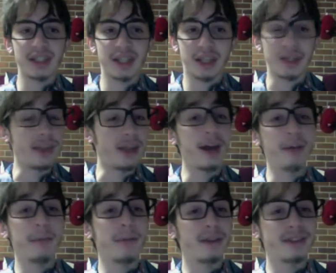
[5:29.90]
that
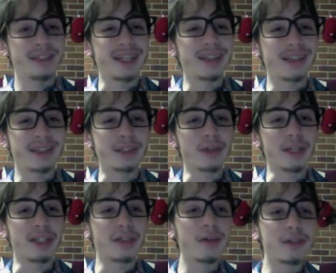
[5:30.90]
means that the story
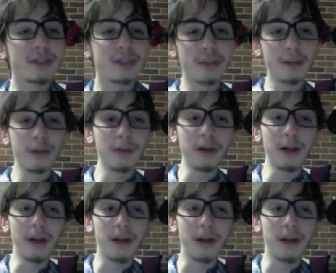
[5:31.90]
goes to